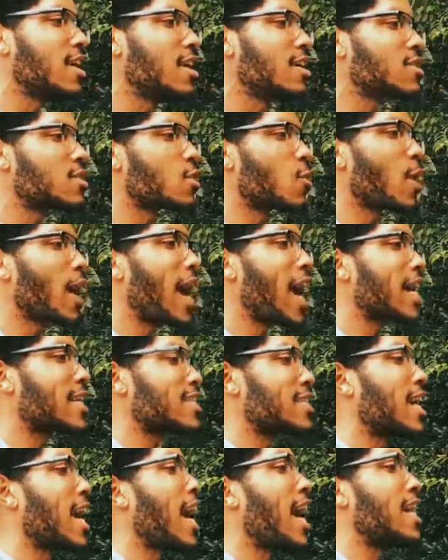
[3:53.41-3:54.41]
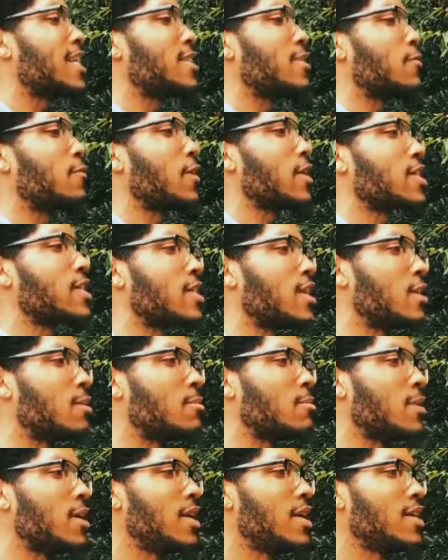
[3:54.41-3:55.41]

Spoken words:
So I asked God to fix them.